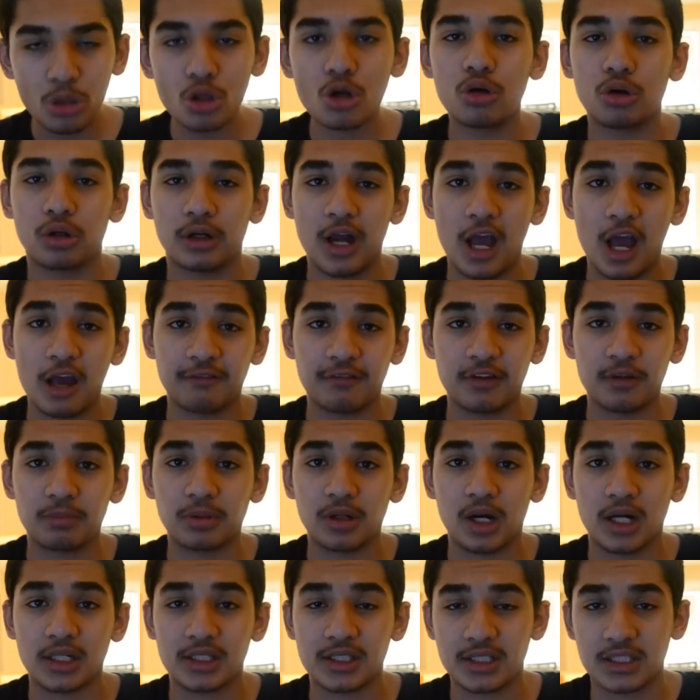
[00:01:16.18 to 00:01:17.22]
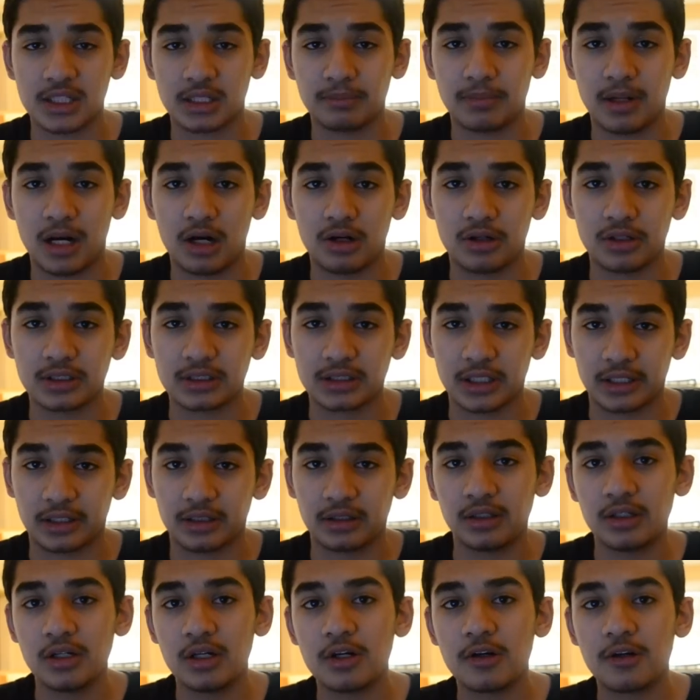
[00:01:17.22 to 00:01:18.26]
or heavy processing powers
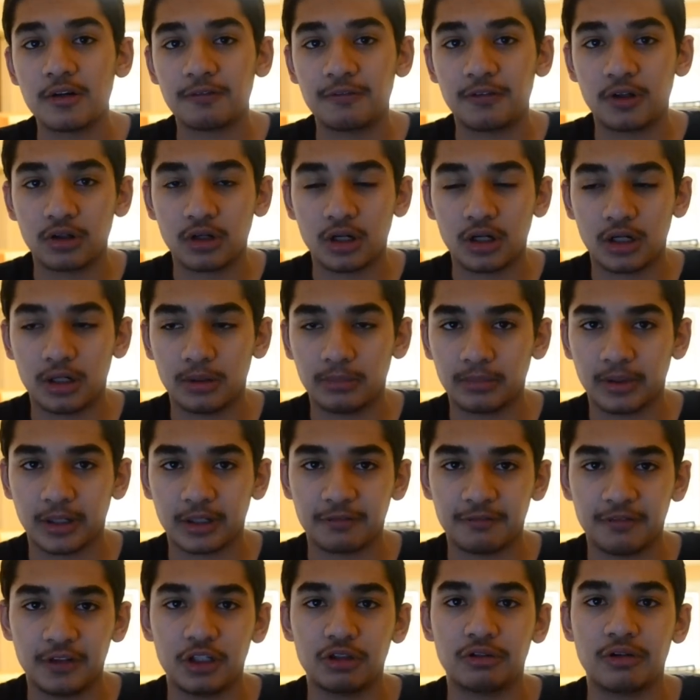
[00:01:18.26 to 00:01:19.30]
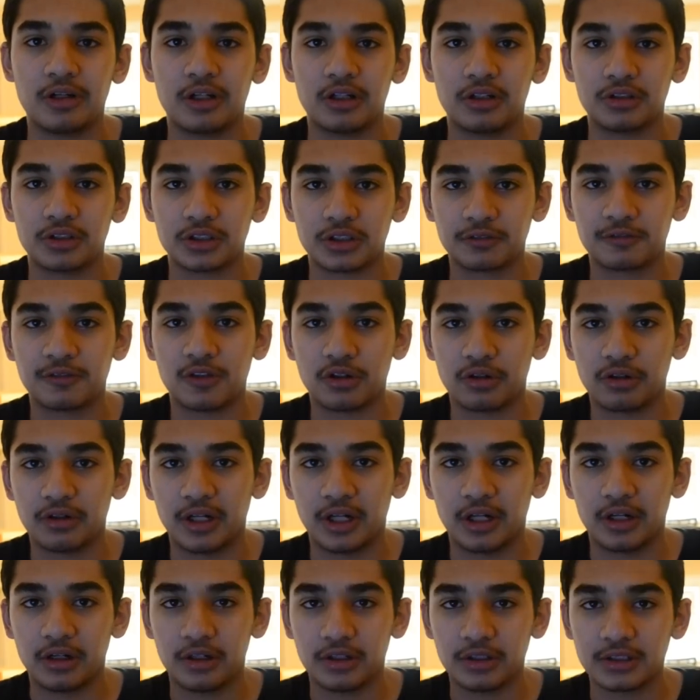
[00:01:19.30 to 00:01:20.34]
like for um like video editors or photo
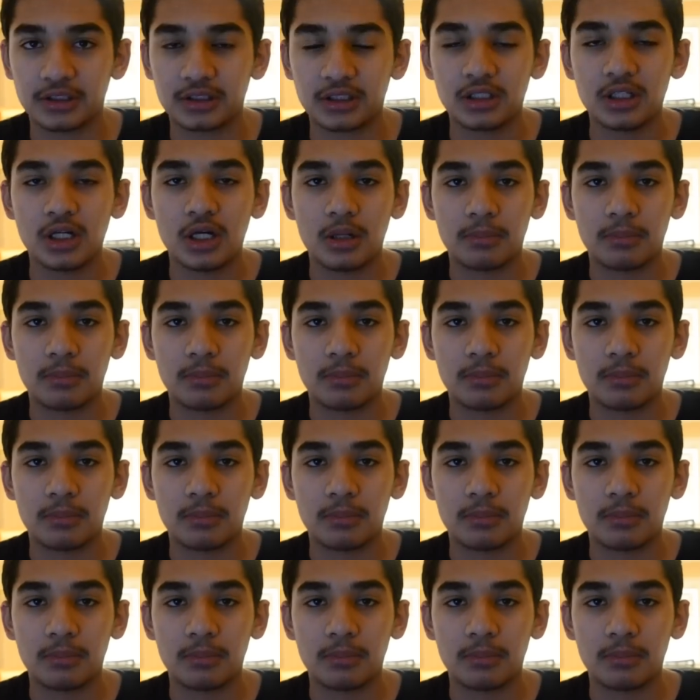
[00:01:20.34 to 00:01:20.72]
editors.